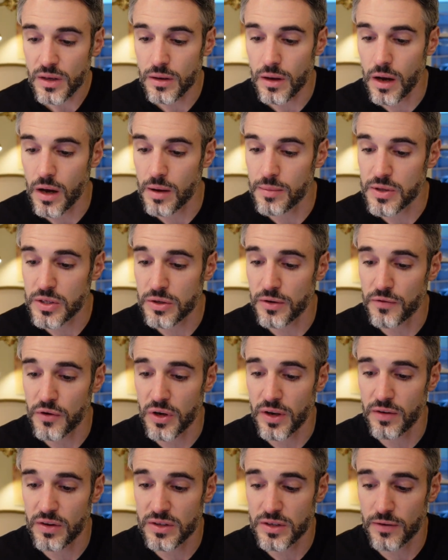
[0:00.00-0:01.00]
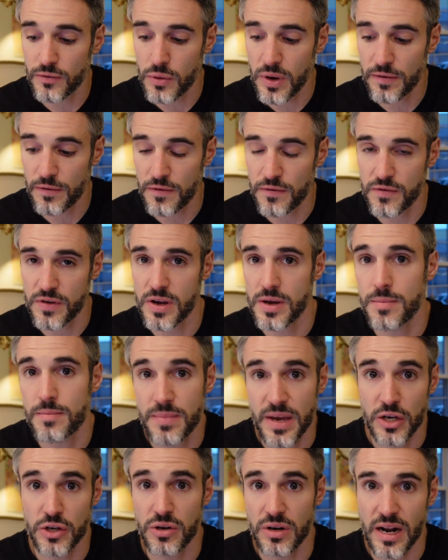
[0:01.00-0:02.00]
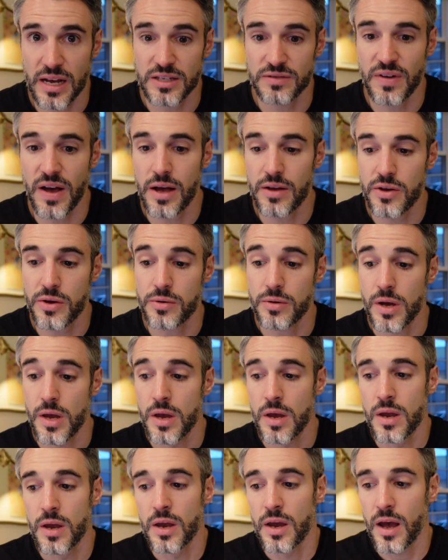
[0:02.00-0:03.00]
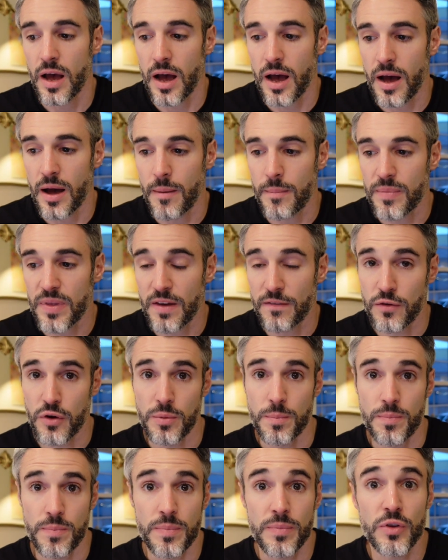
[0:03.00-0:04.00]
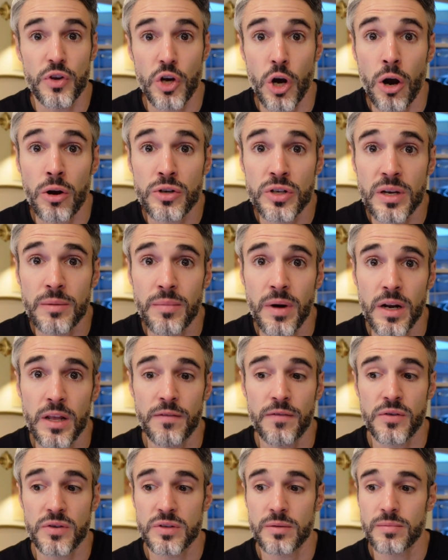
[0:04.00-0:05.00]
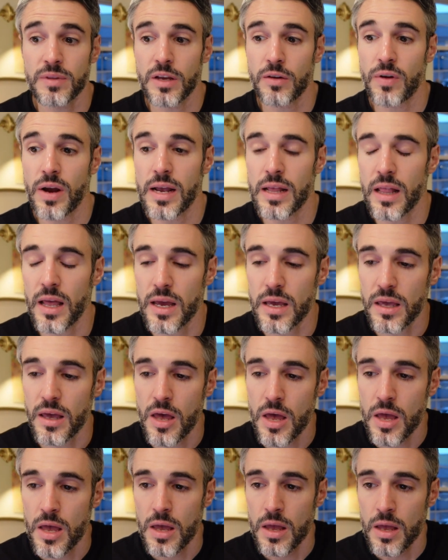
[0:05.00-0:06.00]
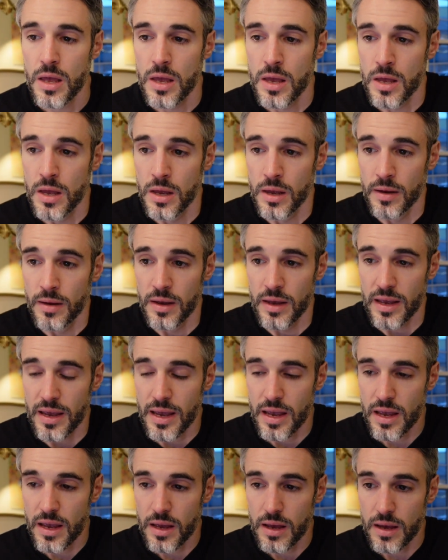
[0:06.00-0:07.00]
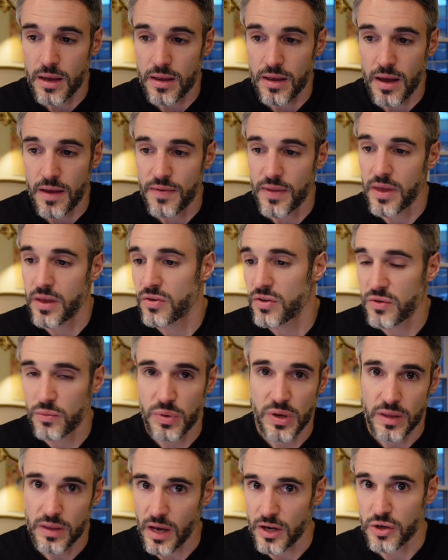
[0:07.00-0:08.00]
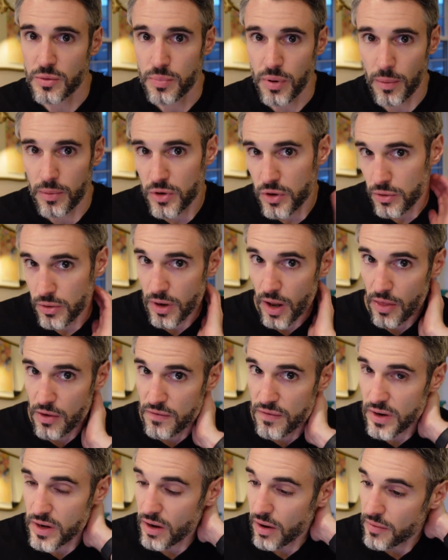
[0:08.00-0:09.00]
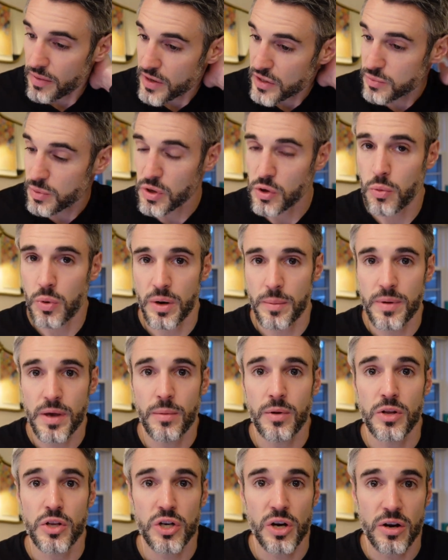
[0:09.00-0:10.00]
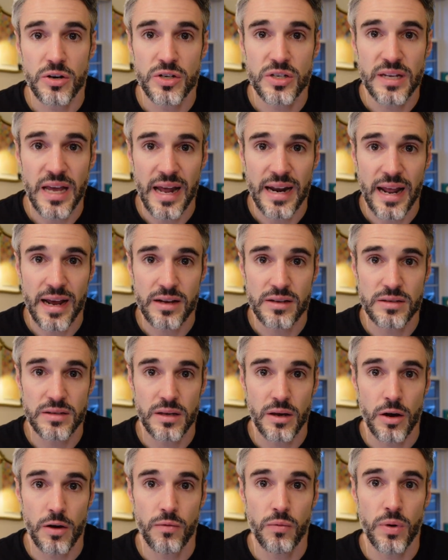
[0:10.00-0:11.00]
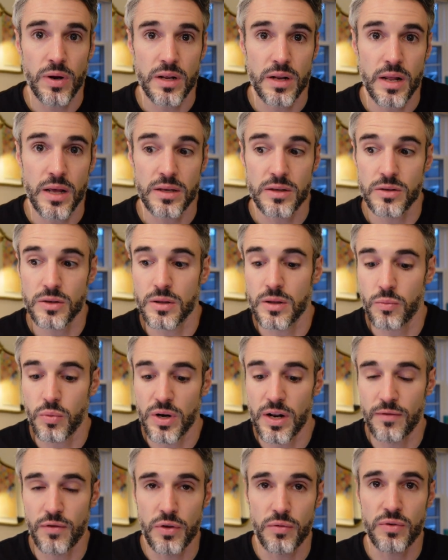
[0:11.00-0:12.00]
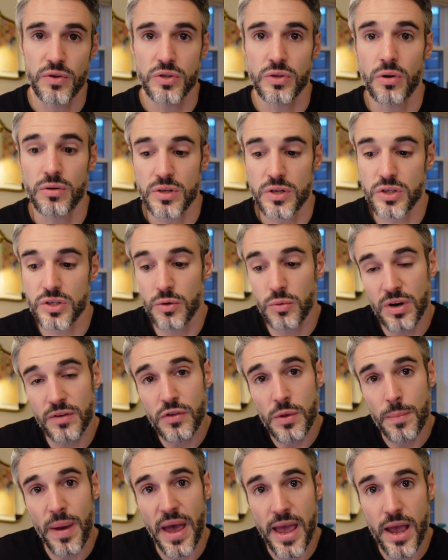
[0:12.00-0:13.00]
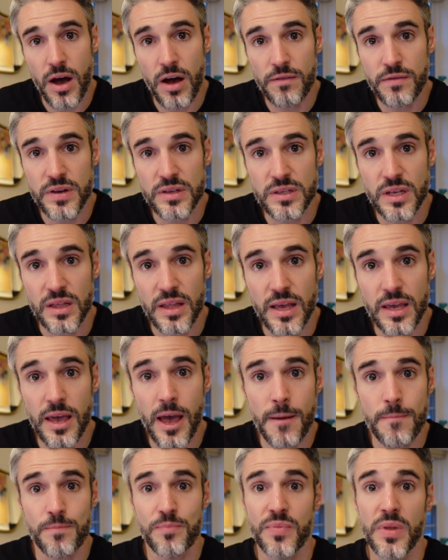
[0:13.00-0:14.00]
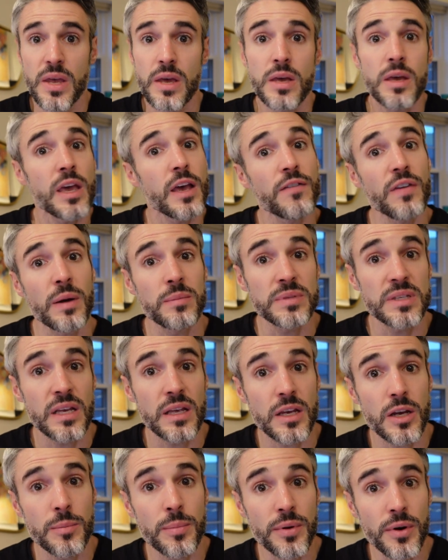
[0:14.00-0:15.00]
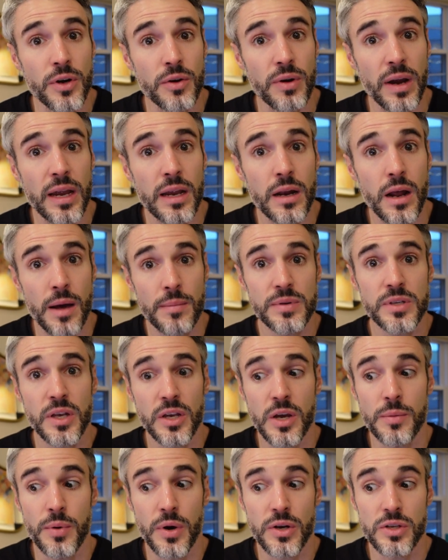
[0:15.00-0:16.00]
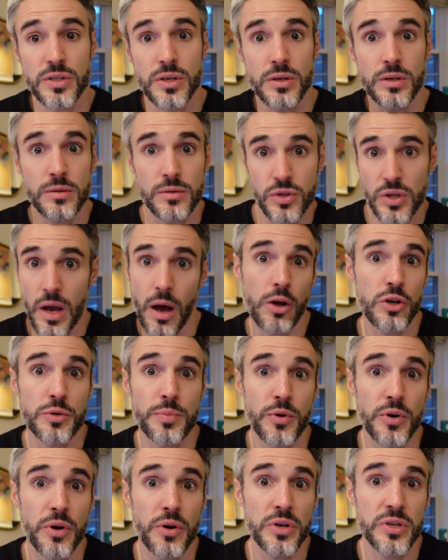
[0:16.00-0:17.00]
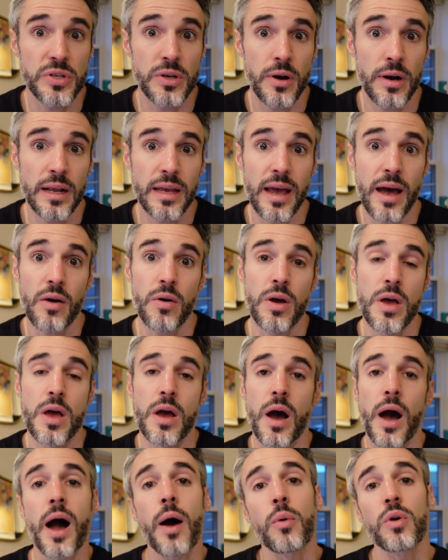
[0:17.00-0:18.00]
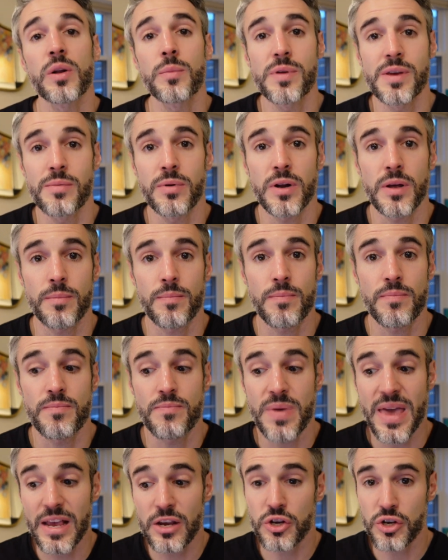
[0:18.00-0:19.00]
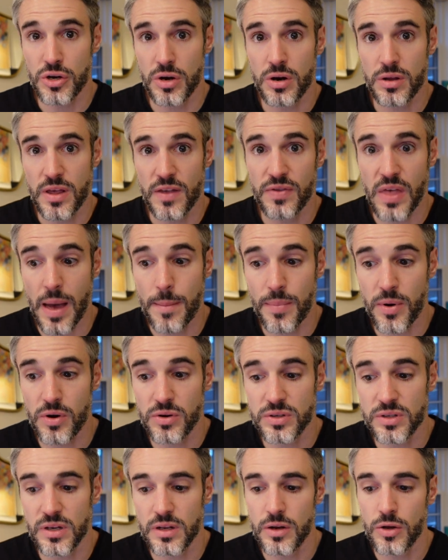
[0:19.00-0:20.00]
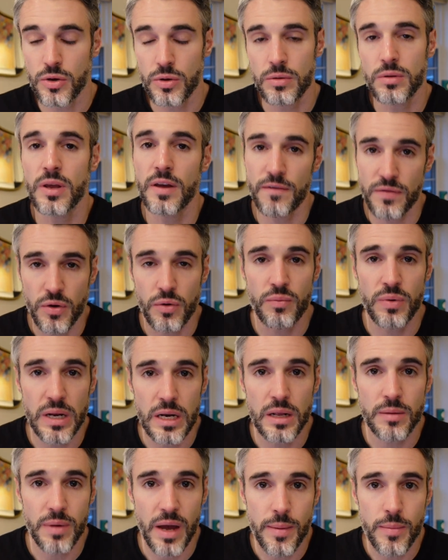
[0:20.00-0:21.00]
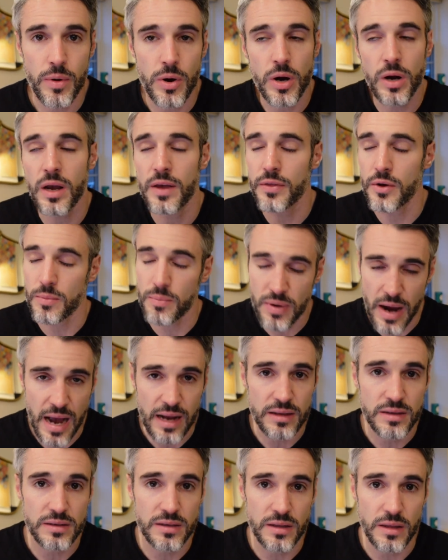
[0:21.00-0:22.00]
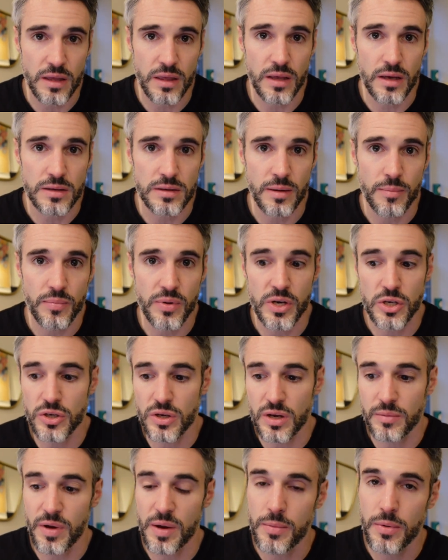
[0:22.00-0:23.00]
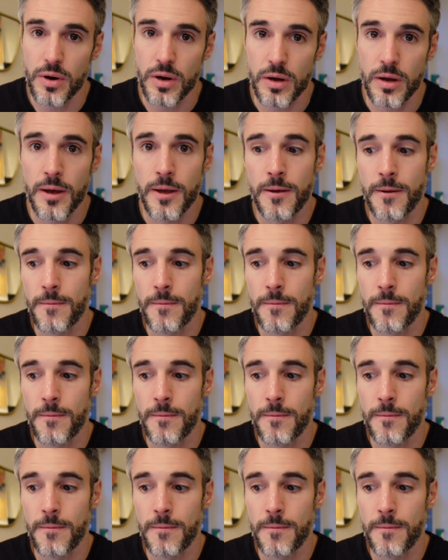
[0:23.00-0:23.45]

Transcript: And so if you're giving stuff away for free, make sure it has value. If you're charging money for something, right? Like, I should probably do another video on this, but you want to be able to charge 10x of what it is, whatever the result is. So whatever the payoff is that they get, if I'm selling a book, right? I'm selling a book to entrepreneurs starting out. I want to be able to make sure that person, if they're reading my book and they're practicing the things I'm preaching in my book,